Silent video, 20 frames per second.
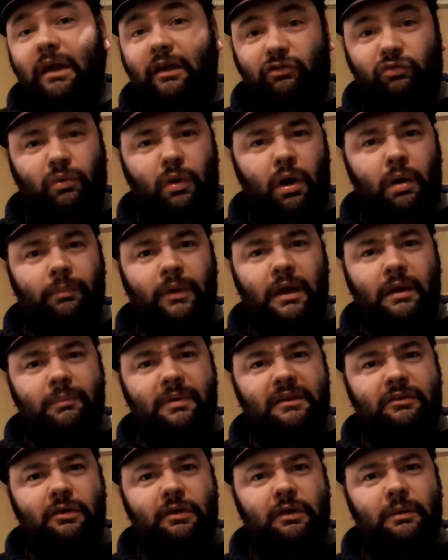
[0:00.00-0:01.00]
guess what I'm going to
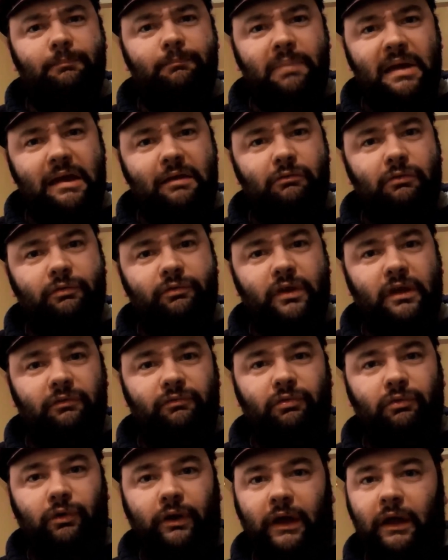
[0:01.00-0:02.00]
be doing a beer review
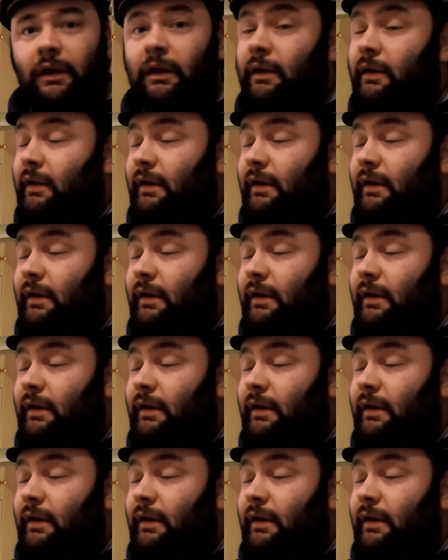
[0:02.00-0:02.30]
for you.